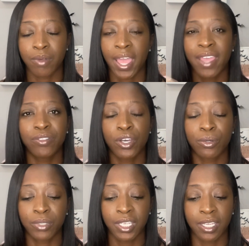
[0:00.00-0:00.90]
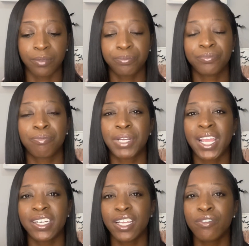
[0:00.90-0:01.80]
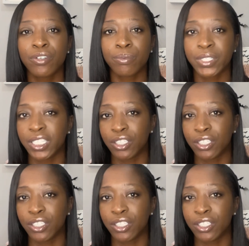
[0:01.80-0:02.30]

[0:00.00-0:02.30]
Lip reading: I have the whole kit, but I never really